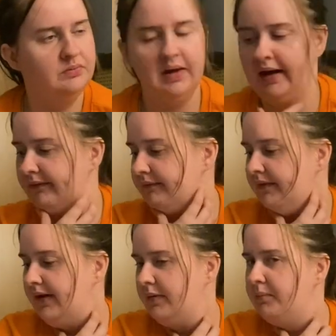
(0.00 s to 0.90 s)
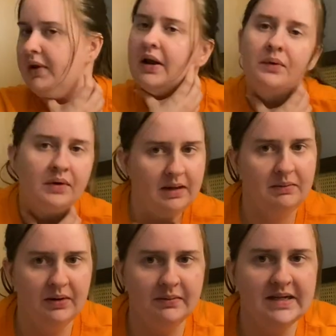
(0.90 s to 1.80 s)
yeah, but I will keep
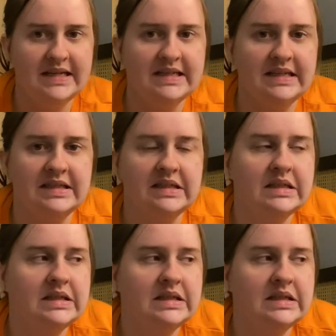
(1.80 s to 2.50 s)
you updated.